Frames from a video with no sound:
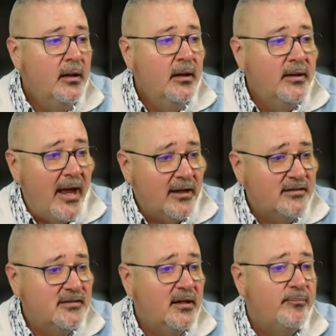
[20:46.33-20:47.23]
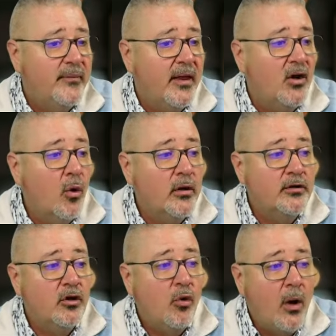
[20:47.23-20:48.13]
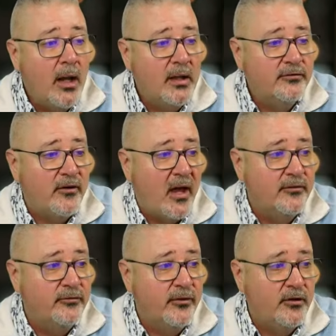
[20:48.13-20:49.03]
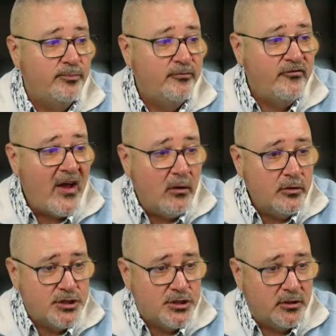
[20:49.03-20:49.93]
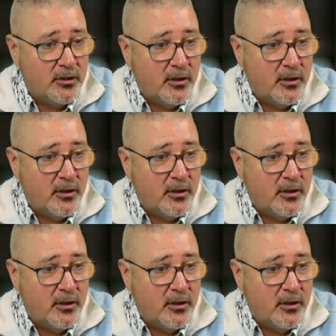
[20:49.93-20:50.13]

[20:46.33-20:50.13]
Next, in order to qualify for the voucher,